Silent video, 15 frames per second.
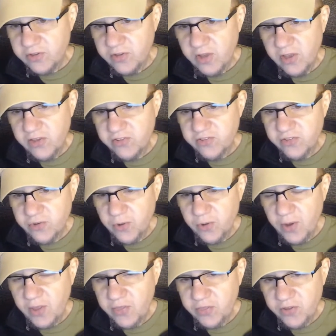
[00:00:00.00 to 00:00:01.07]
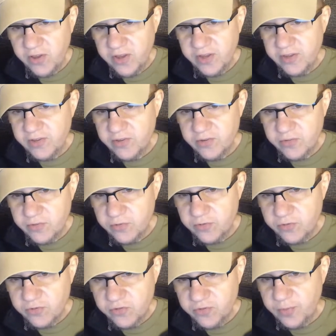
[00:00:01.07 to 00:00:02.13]
You guys do anything
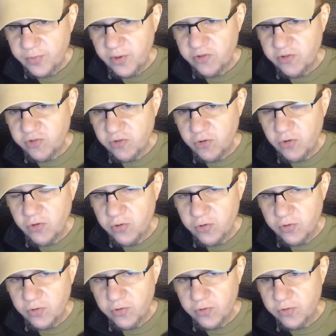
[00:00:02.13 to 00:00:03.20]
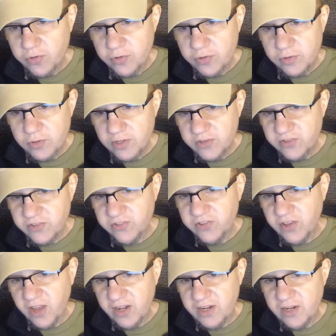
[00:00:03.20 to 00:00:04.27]
special or
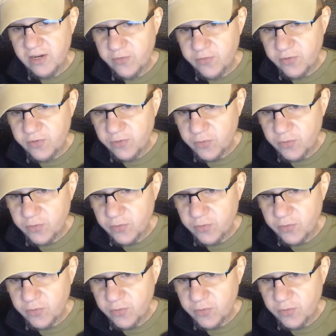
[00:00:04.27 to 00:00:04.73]
exciting over the